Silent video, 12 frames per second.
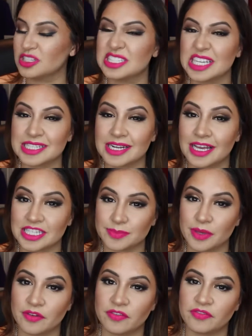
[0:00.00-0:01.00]
This has an
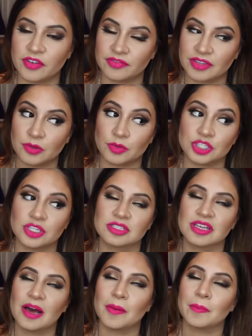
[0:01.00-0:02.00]
SPF 50, which is
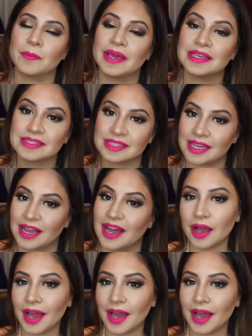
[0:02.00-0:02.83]
amazing.